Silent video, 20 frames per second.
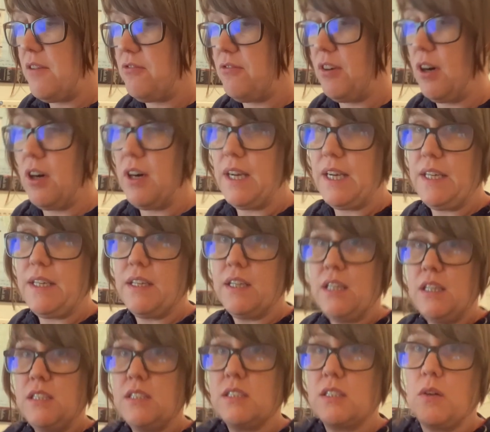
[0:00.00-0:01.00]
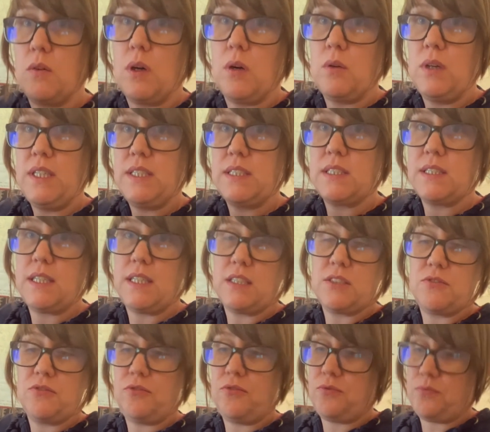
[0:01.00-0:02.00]
fine. So I'll list it as
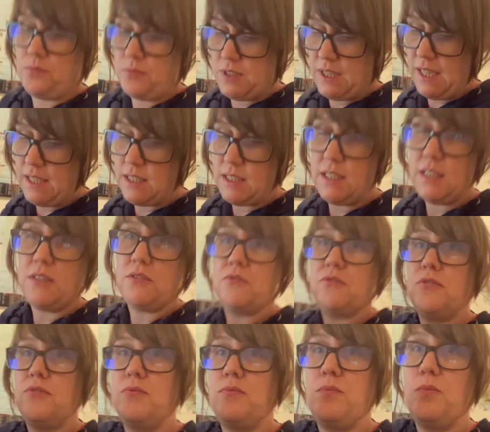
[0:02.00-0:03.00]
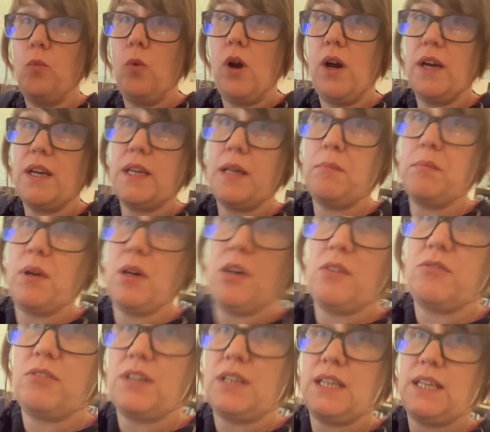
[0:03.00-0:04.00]
tested and working
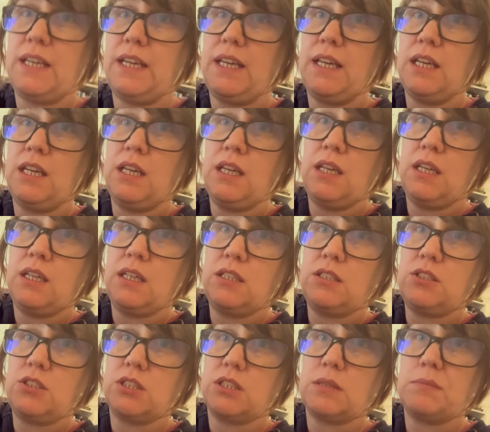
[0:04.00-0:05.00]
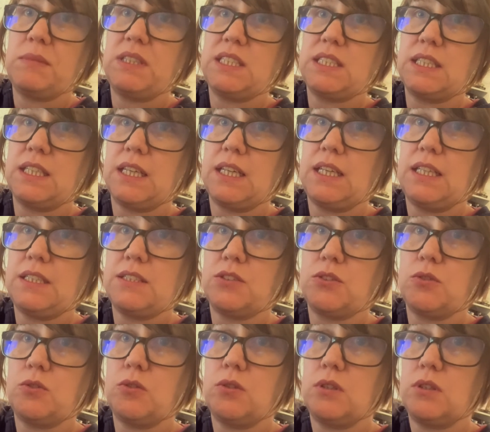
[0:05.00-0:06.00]
perfectly, just missing a
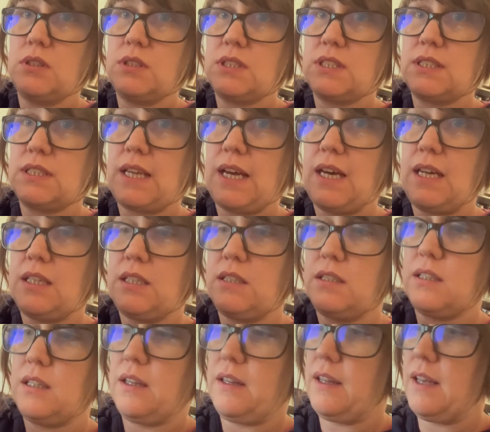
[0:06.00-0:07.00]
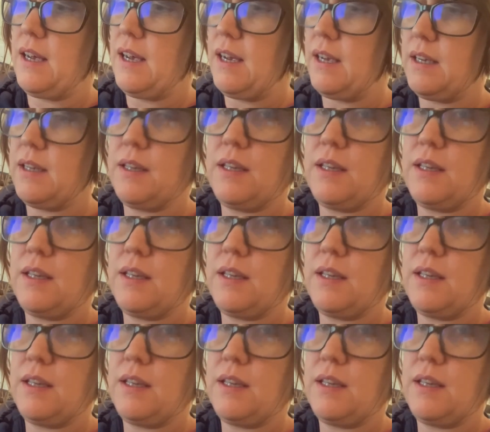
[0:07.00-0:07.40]
little stand there.